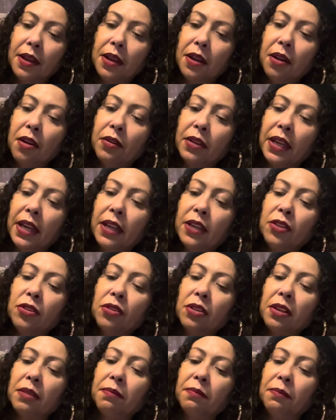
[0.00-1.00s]
Okay, you
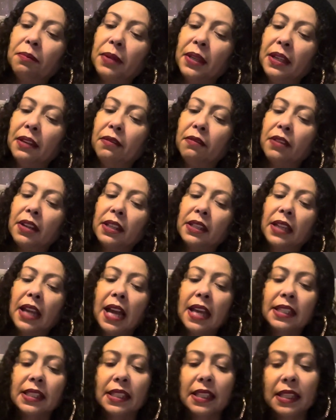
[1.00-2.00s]
could be
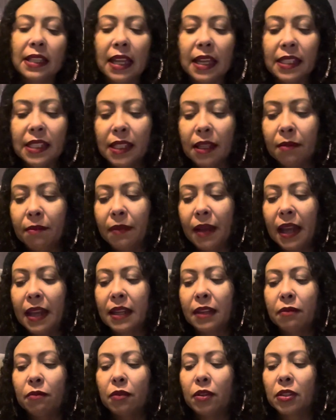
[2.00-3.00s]
realizing that
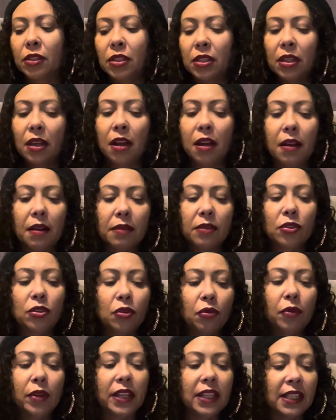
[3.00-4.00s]
somebody was
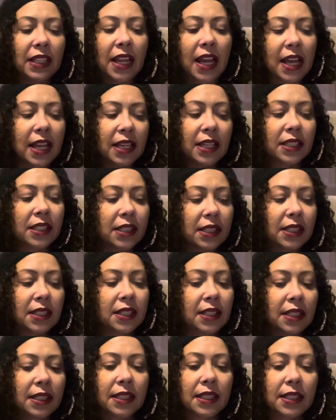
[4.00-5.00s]
doing
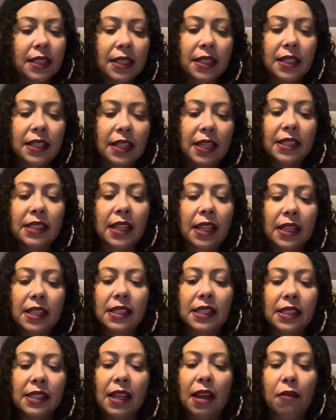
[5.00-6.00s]
less. Let's say
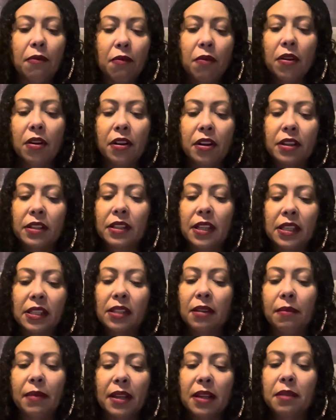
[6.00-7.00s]
this is at work, that
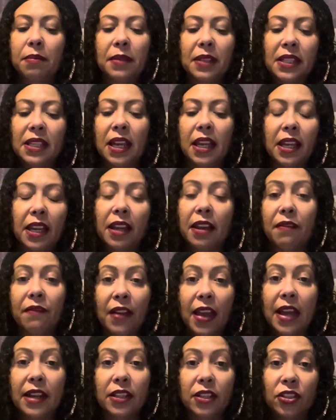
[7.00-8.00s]
somebody could be taking
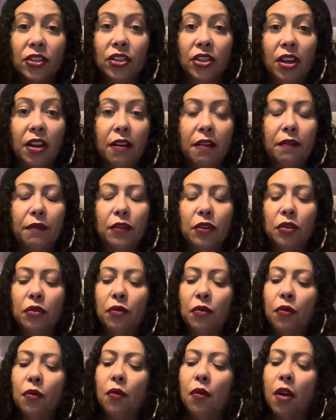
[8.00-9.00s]
advantage of
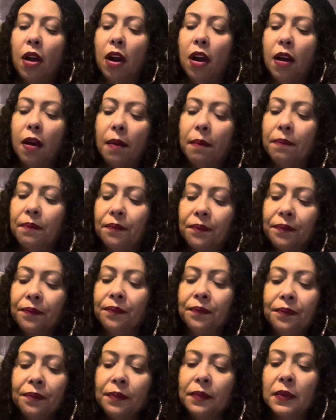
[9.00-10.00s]
you
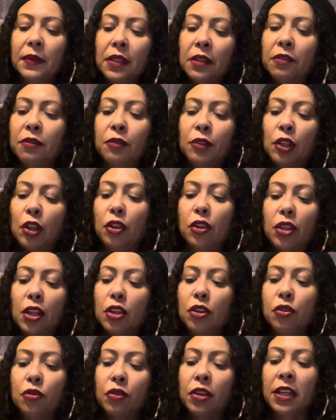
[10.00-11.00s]
so
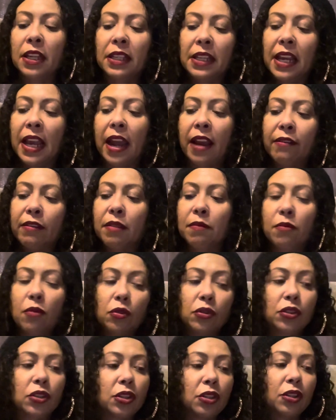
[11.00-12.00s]
that you can carry
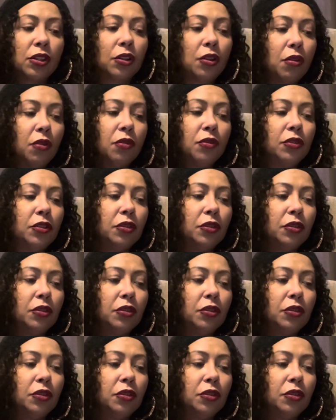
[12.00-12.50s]
most of the load.